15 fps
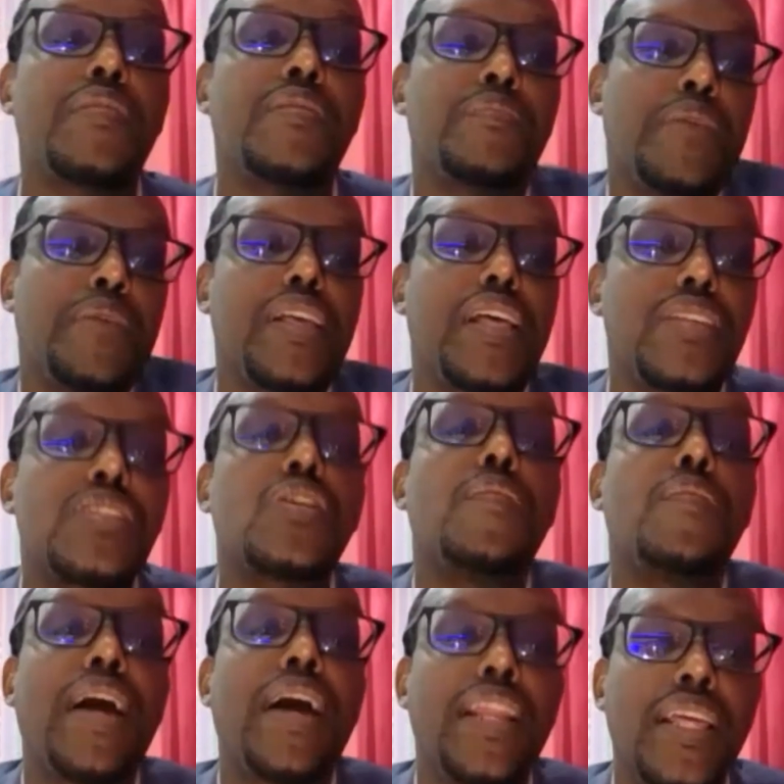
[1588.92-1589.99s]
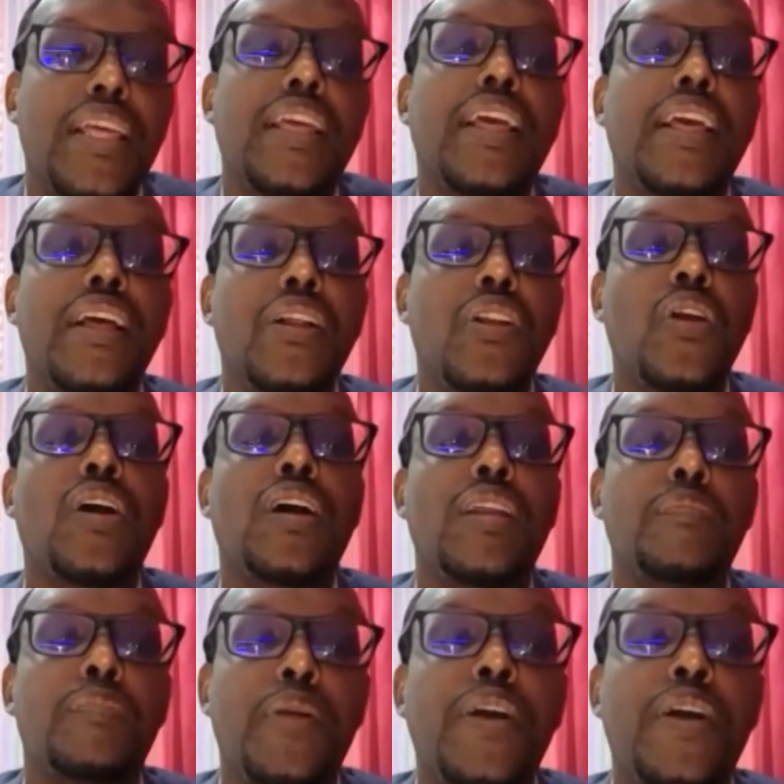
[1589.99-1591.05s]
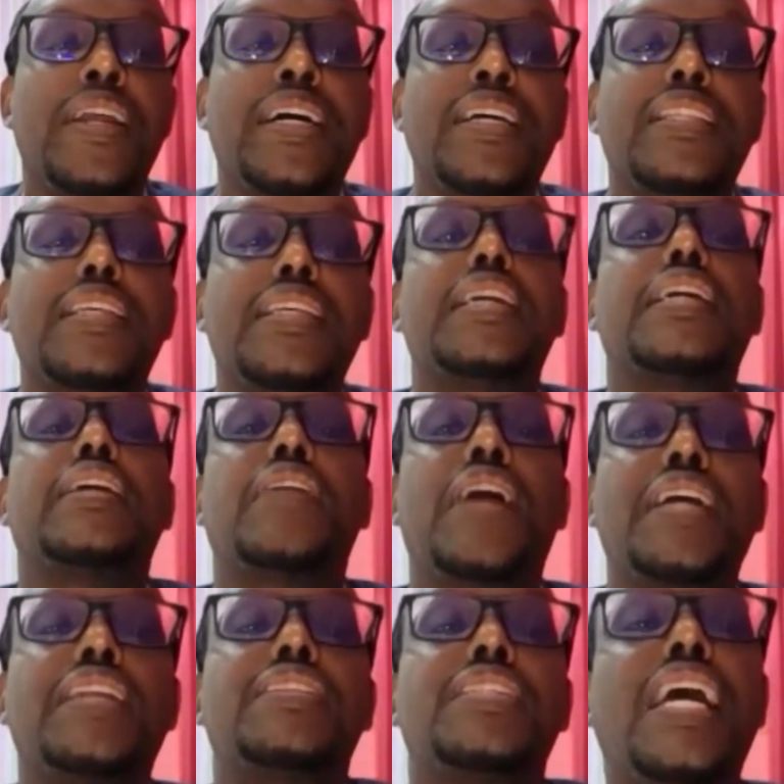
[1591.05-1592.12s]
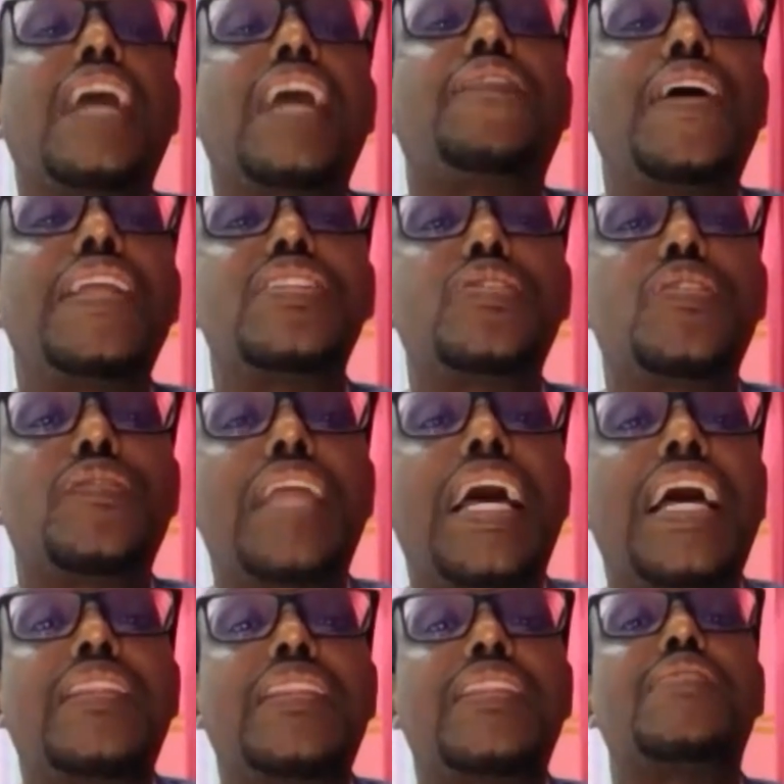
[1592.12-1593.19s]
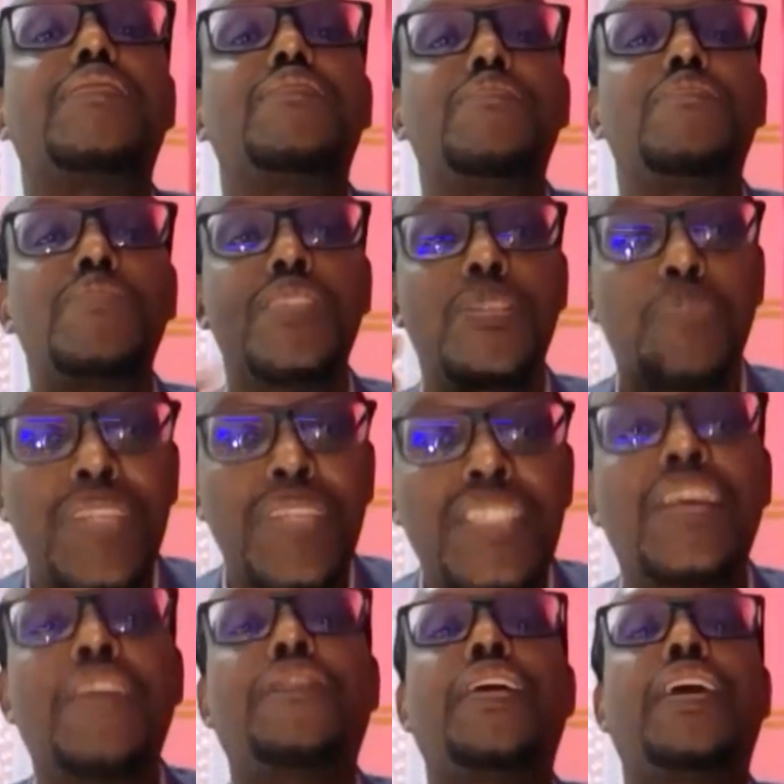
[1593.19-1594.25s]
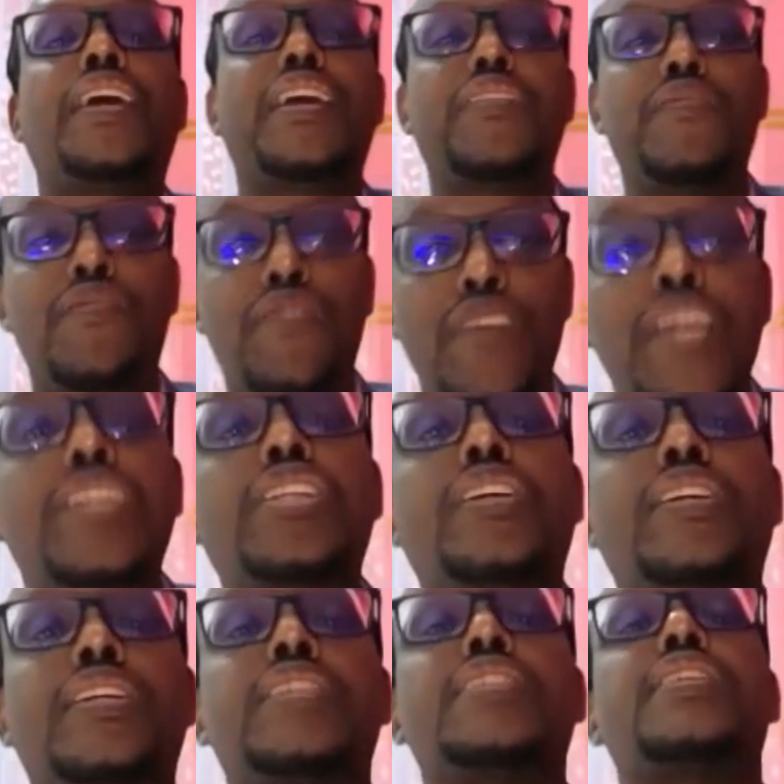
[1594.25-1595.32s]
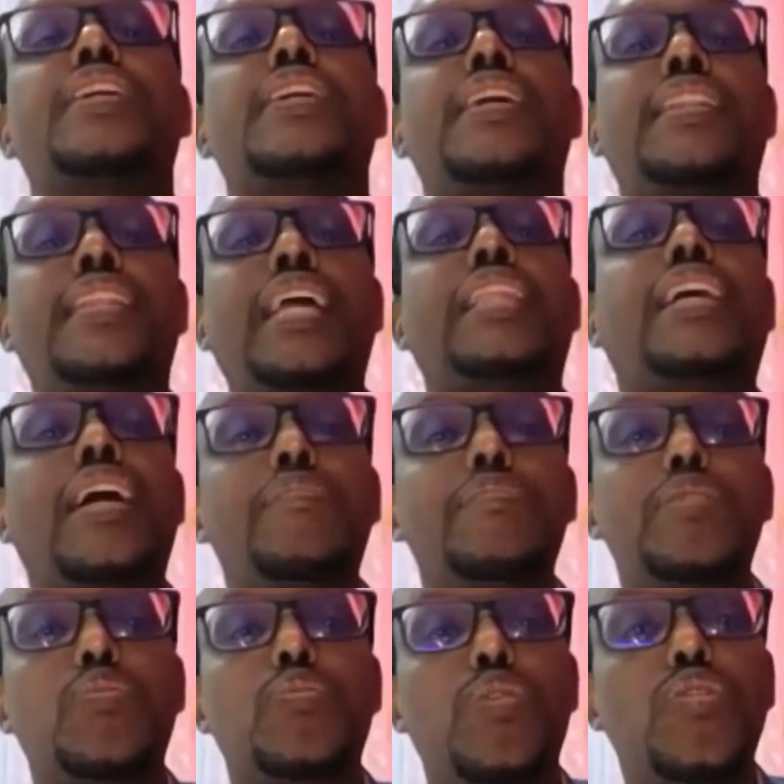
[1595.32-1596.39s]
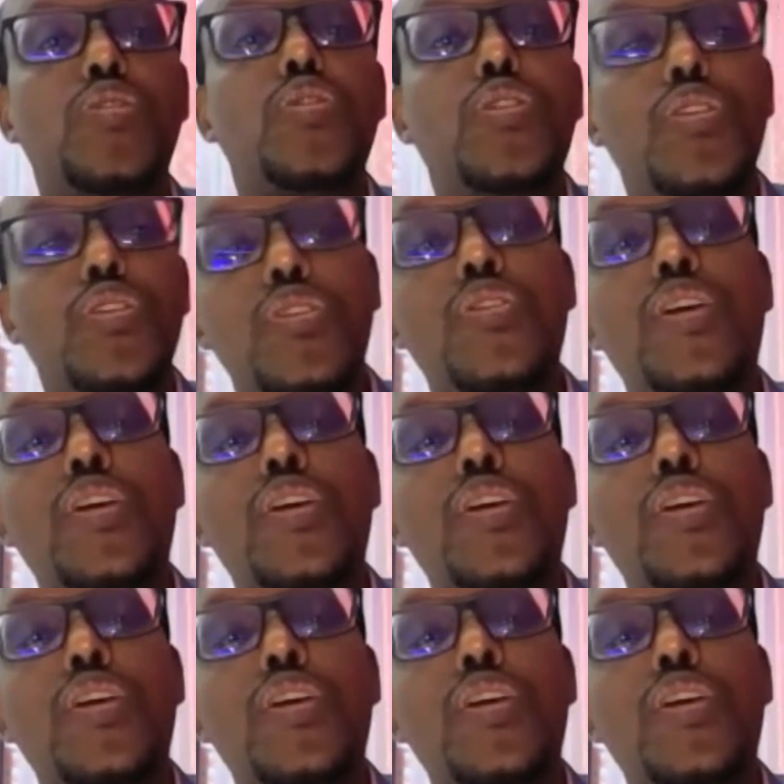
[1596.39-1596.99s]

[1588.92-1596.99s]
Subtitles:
being a Somali local product, right? Take advantage of that specific features that comes with your new